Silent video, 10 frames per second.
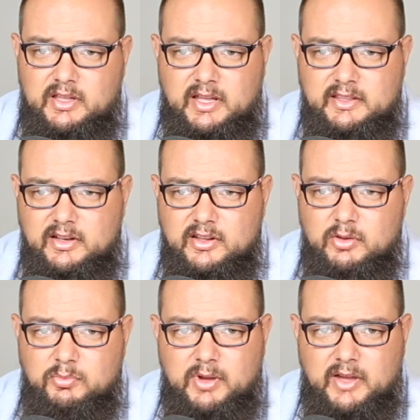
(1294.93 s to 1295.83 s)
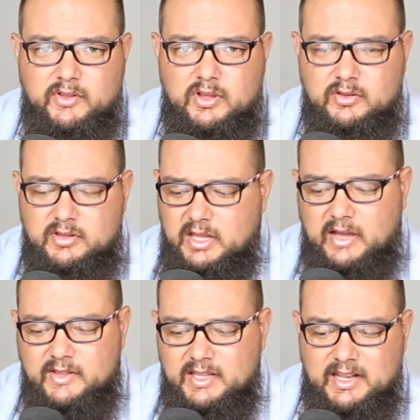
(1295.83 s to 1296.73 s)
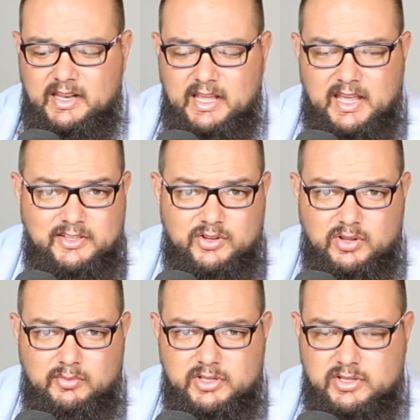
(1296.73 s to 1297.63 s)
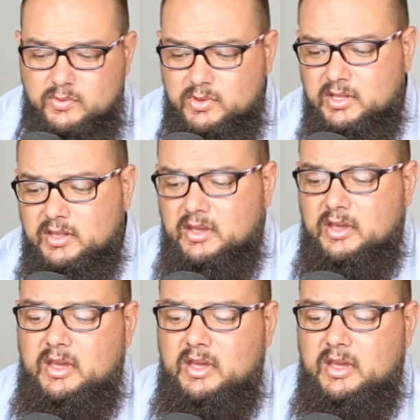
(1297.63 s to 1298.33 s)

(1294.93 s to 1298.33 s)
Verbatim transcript: I, I didn't. I haven't, I haven't done any astro images with it.